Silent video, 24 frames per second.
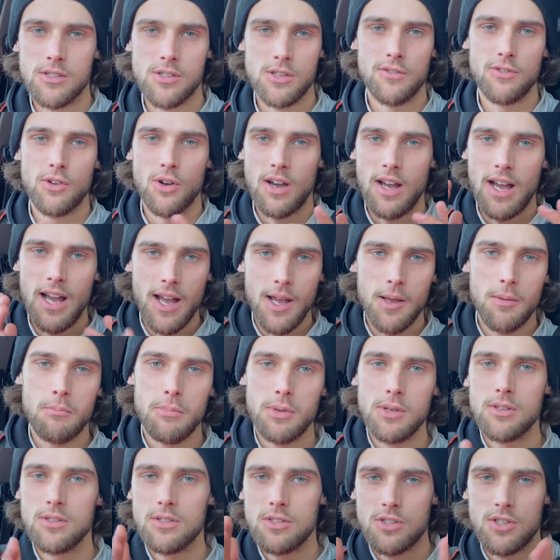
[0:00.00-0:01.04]
So you've got
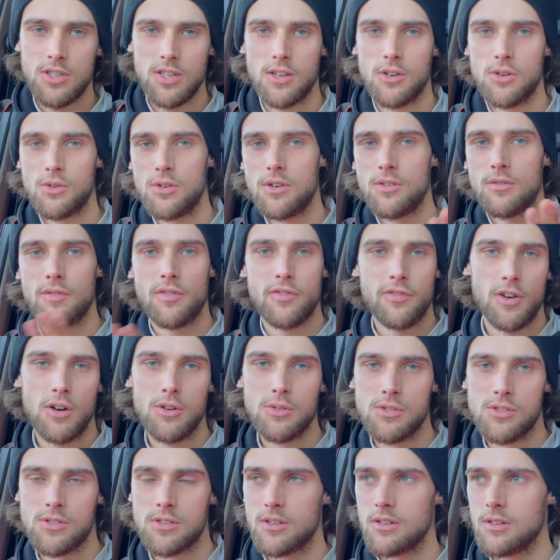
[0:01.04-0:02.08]
ambient, chilled and
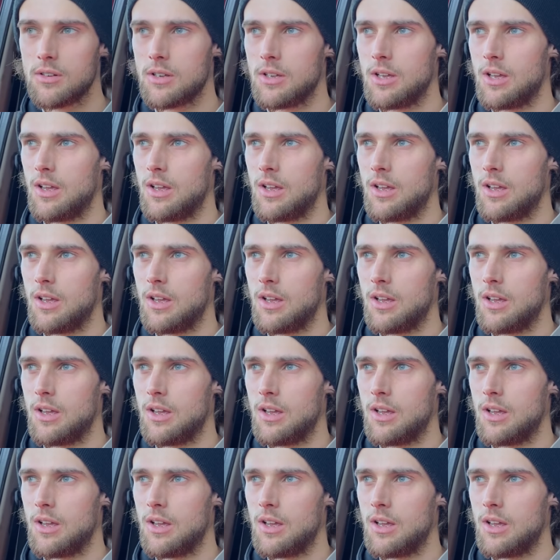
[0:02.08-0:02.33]
frozen.